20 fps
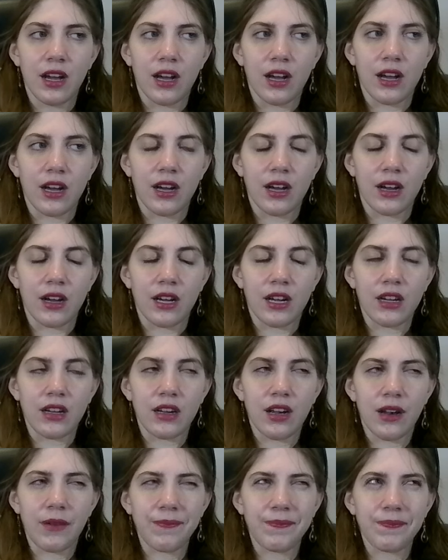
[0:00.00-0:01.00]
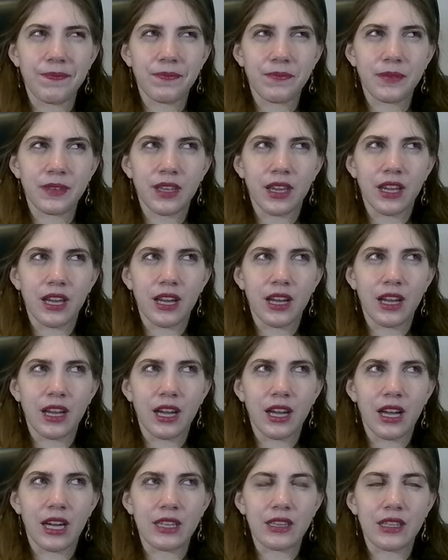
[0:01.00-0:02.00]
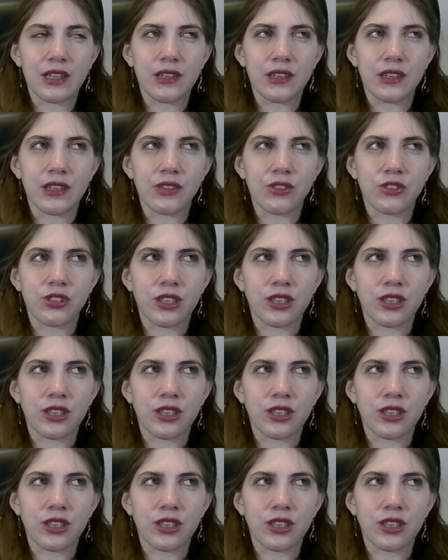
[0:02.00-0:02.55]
Uh, there's